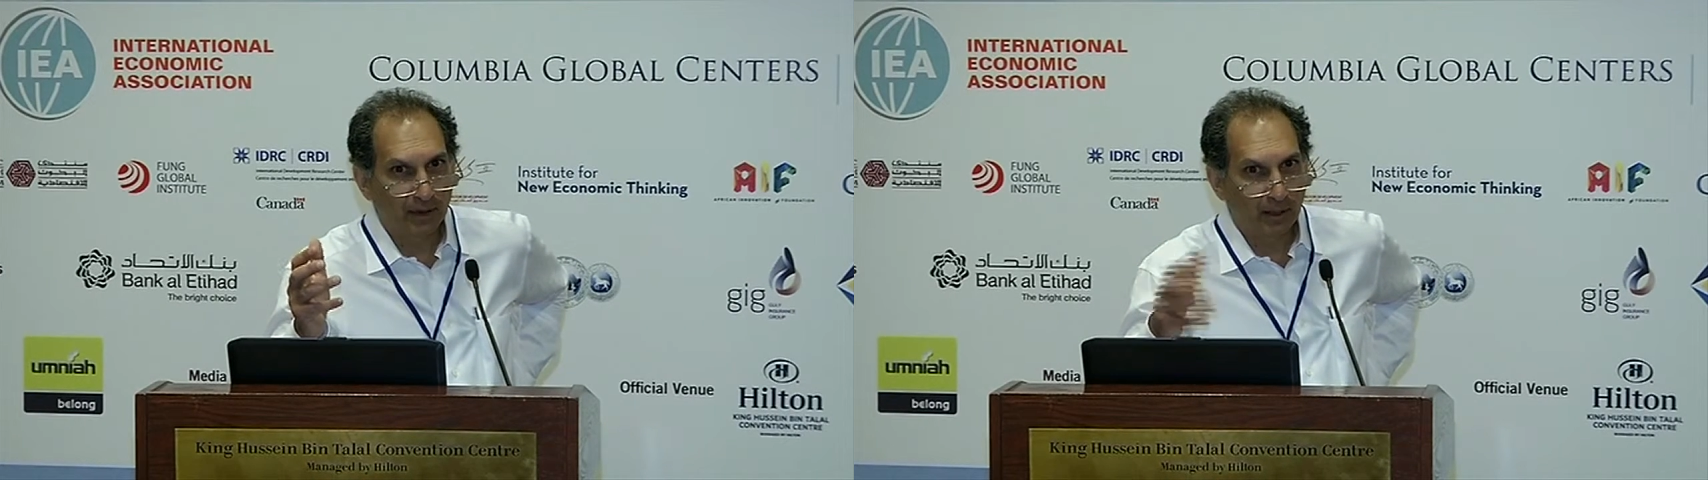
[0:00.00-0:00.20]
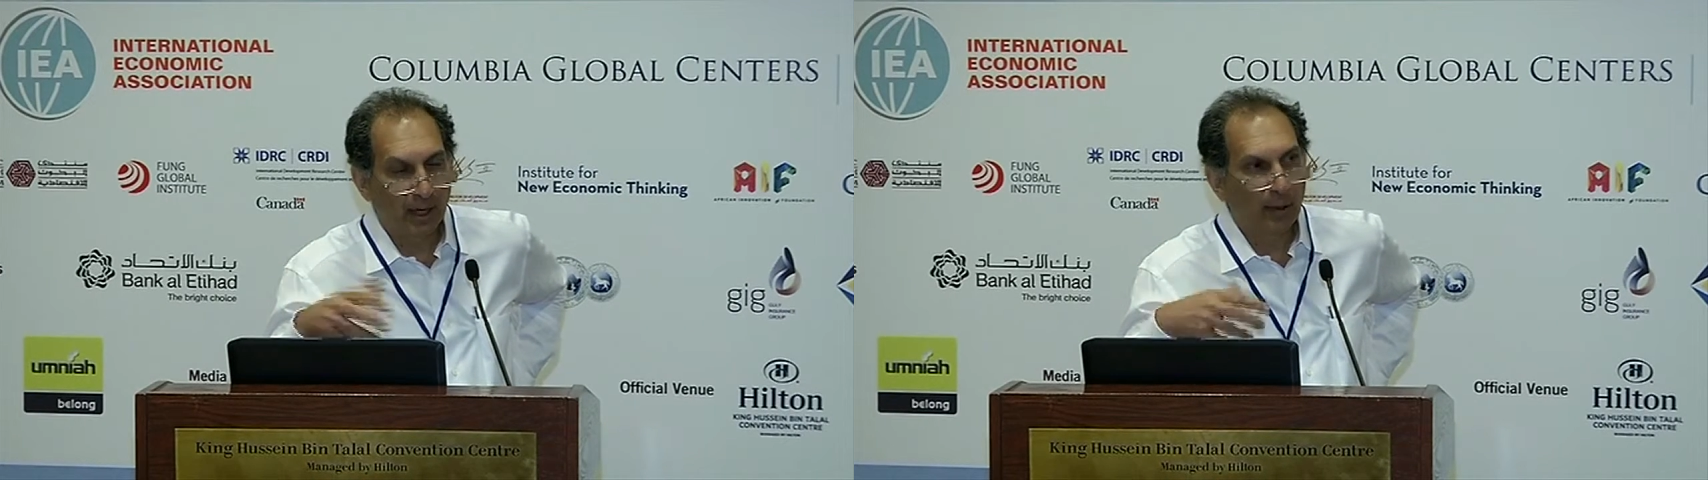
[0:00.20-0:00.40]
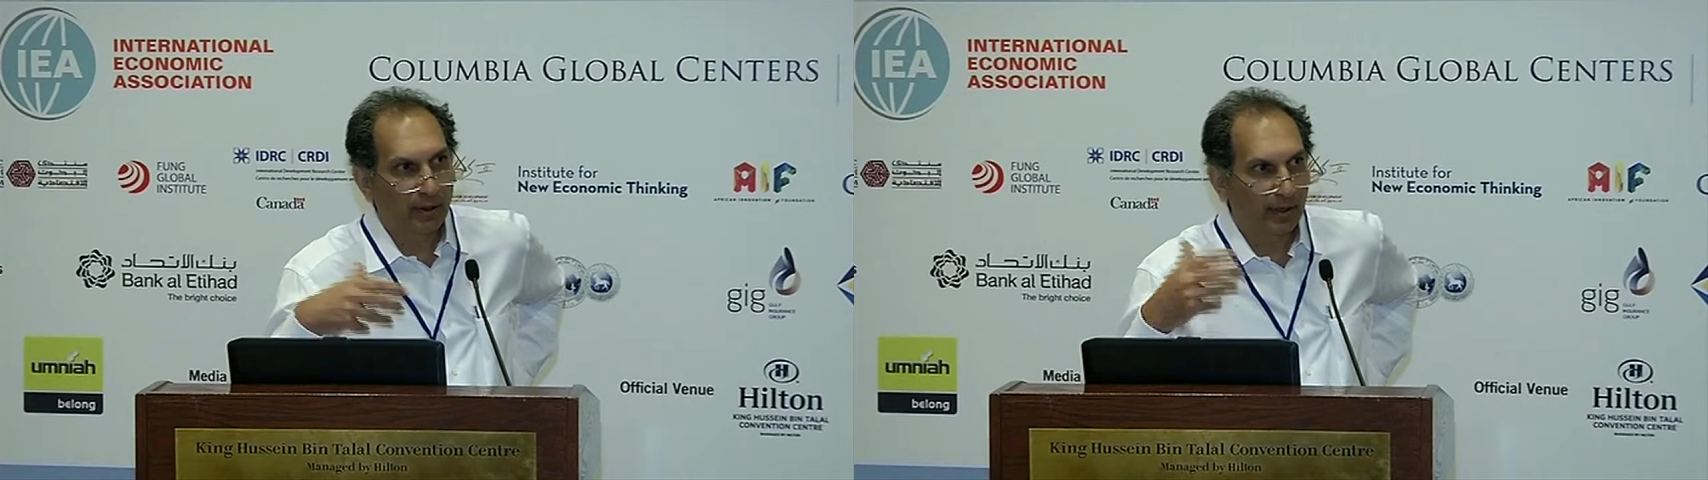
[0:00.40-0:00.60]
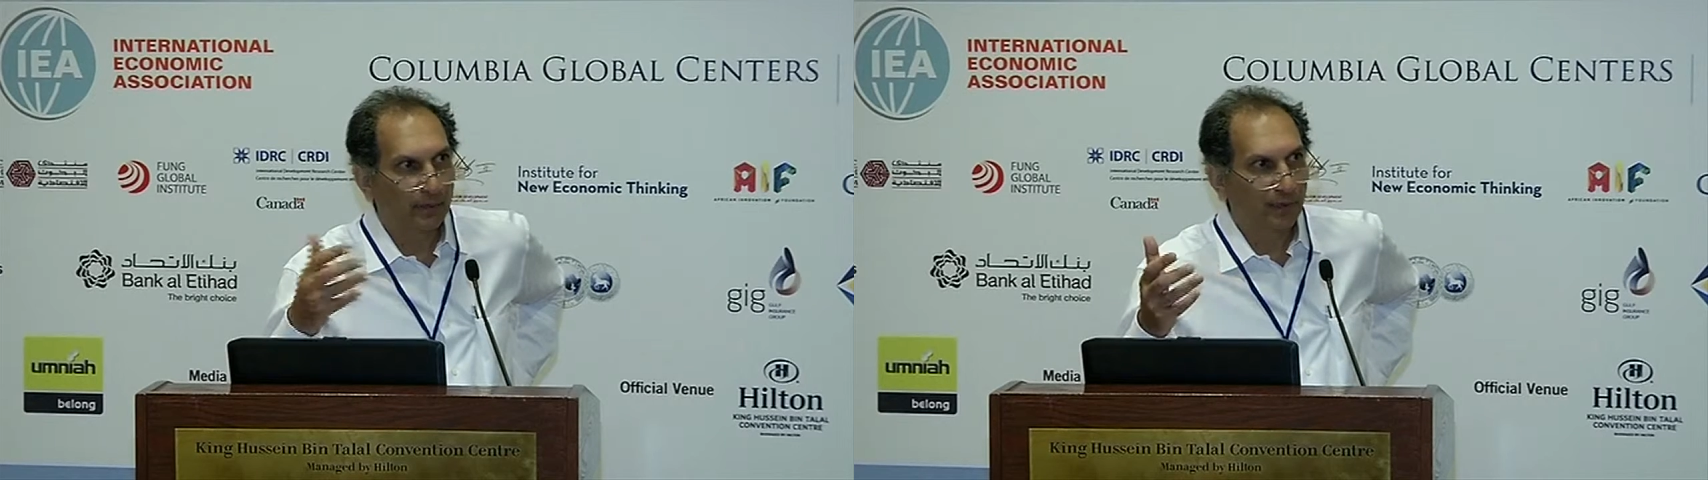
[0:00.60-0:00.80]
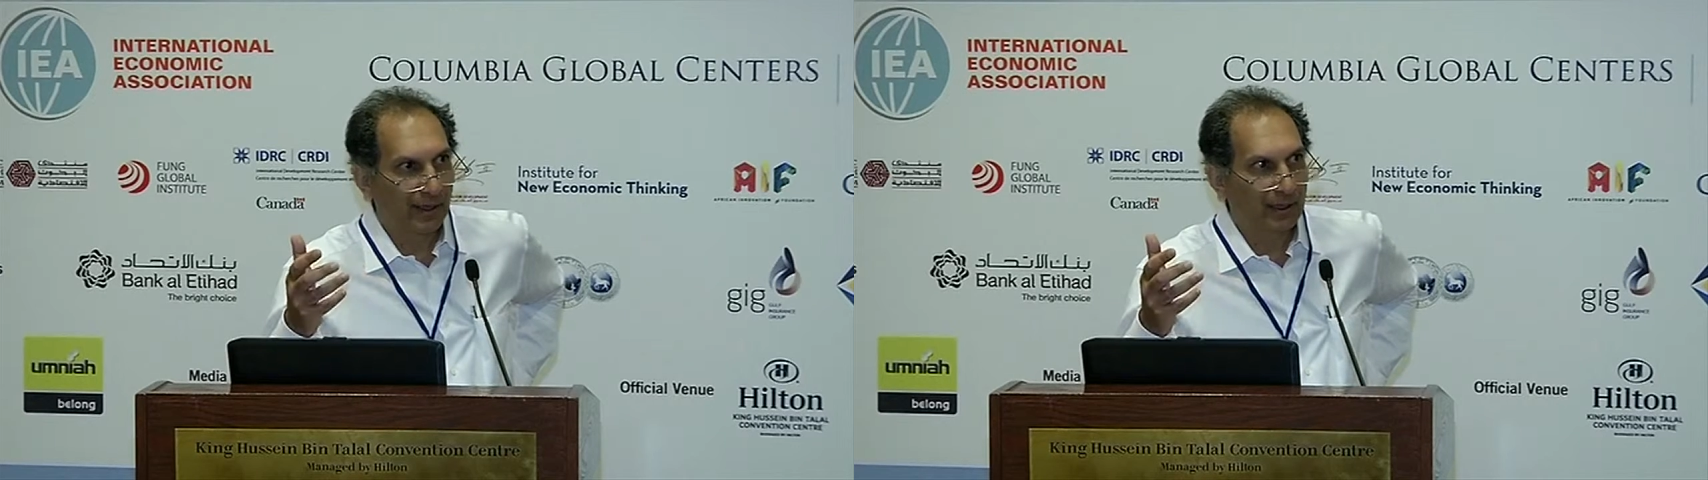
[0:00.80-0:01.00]
Now I think
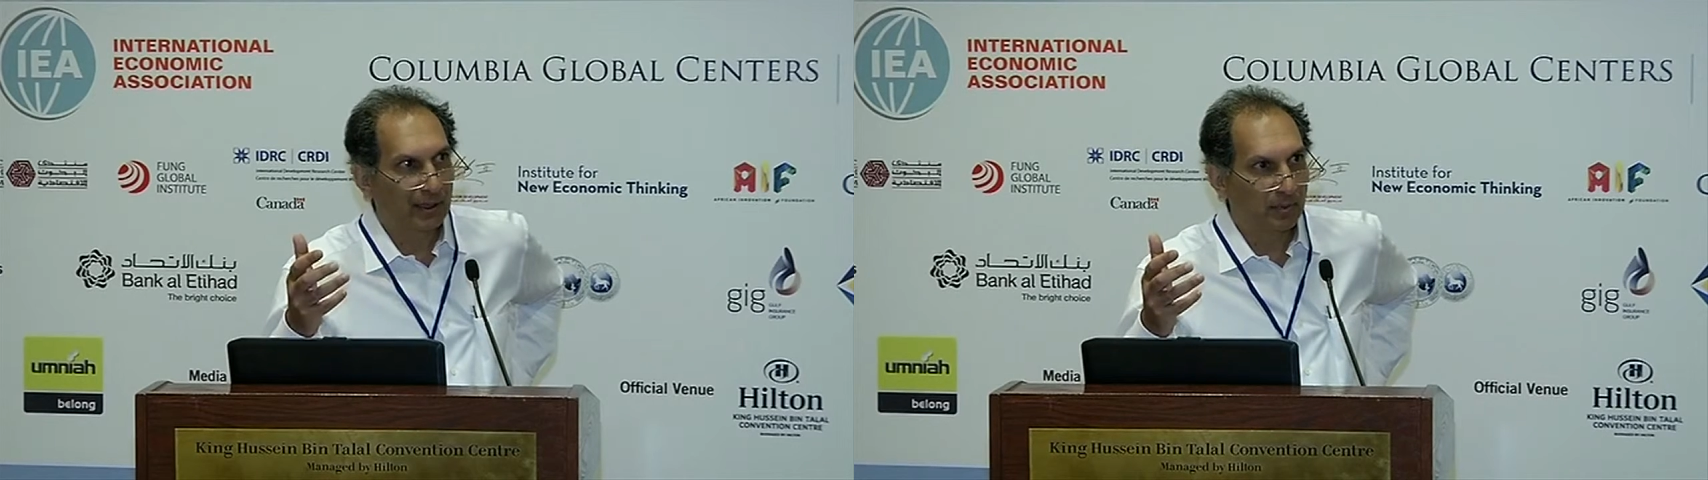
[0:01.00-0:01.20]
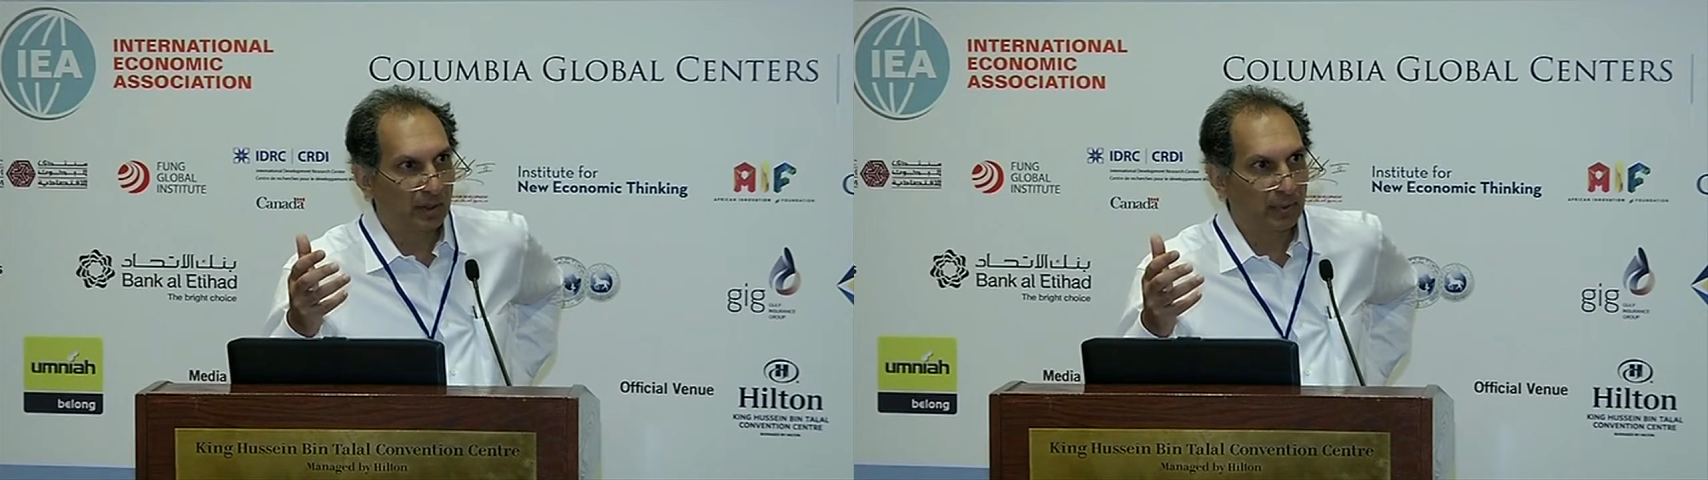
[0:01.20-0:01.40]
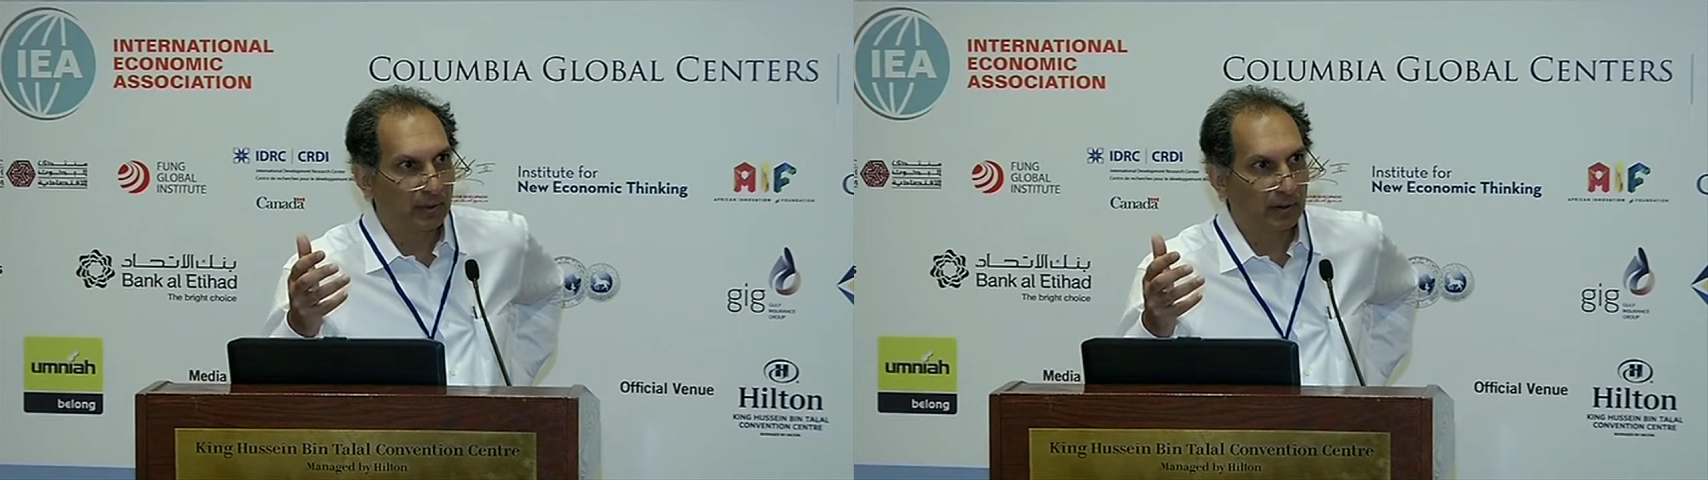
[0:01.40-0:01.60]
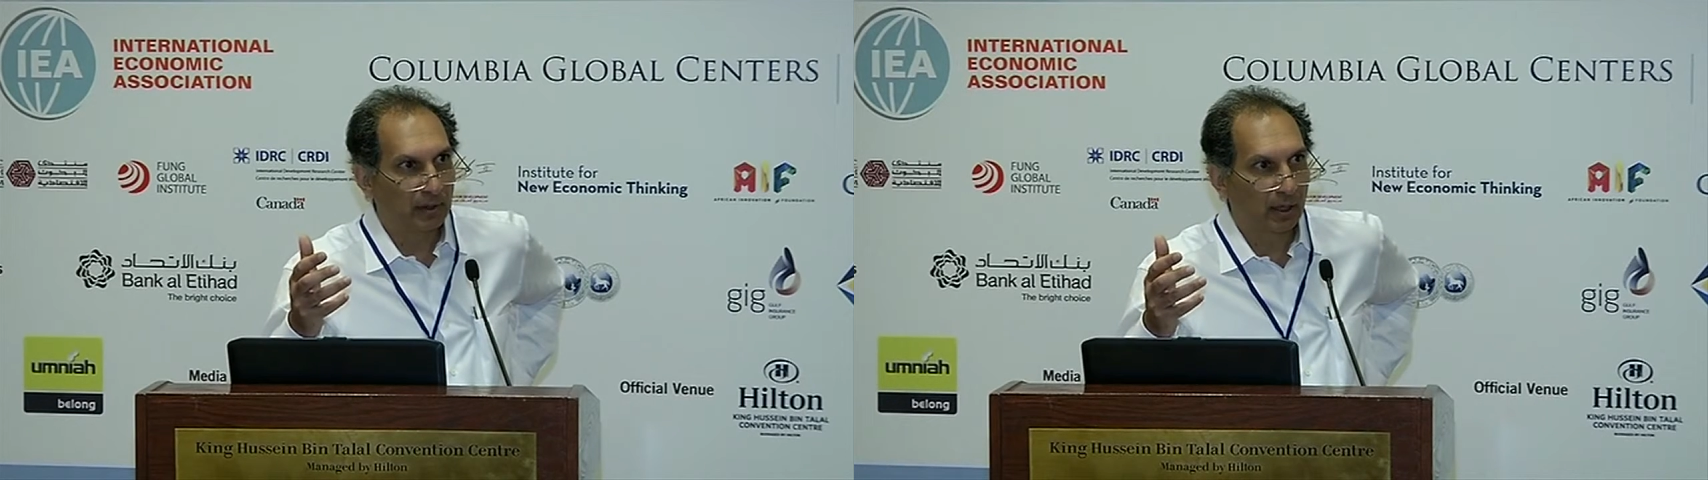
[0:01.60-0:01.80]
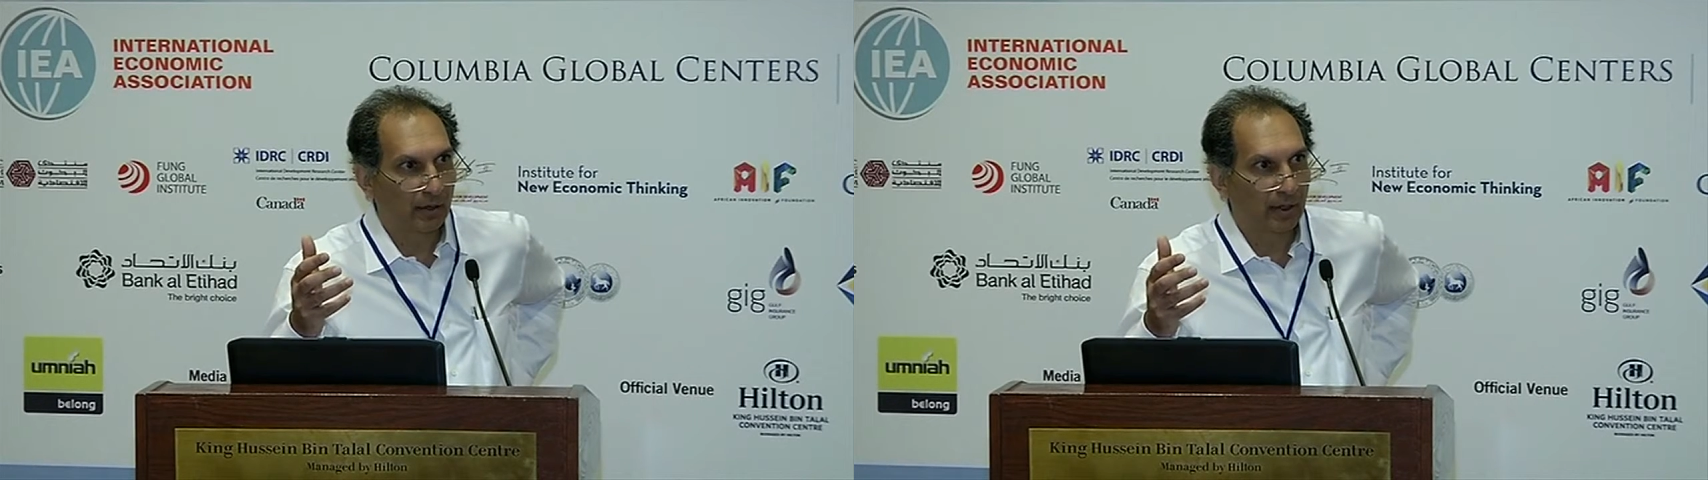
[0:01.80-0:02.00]
finally people
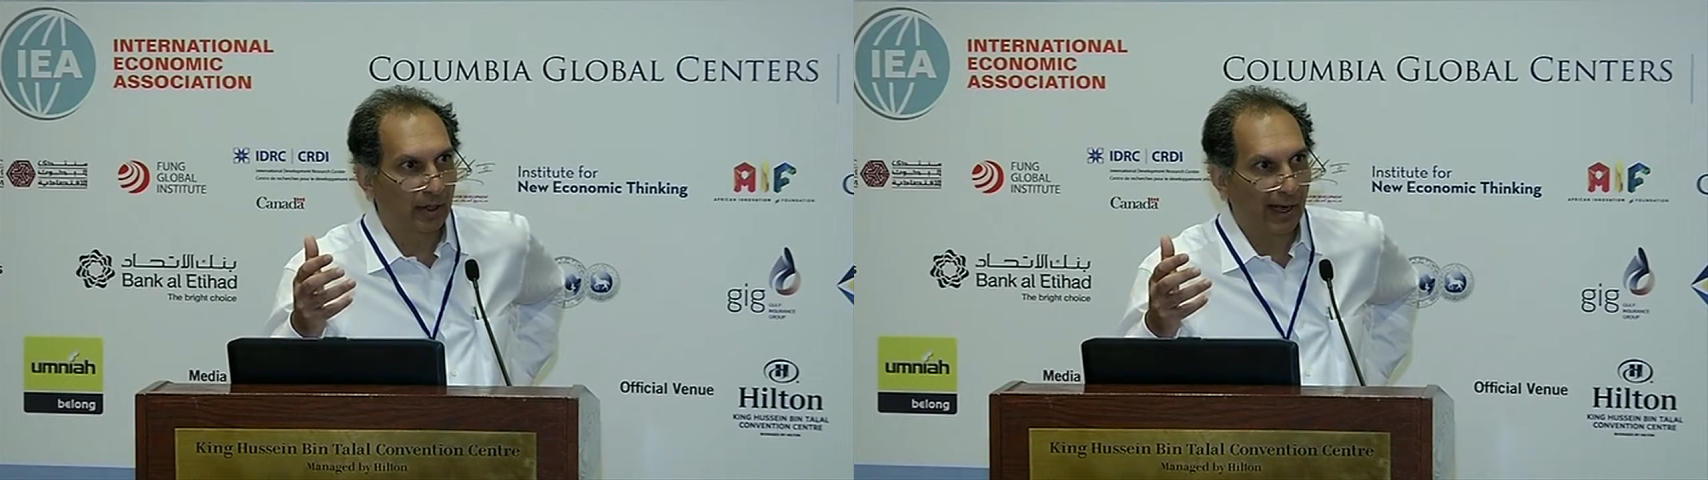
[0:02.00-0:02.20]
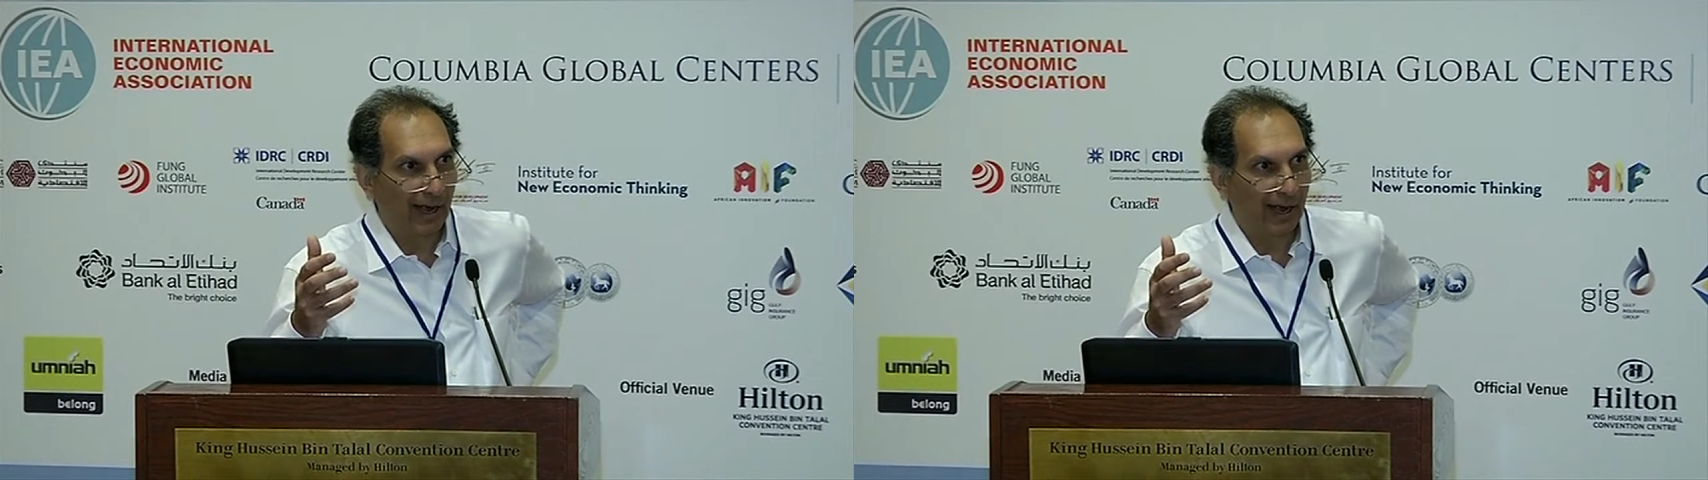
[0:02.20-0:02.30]
are uh,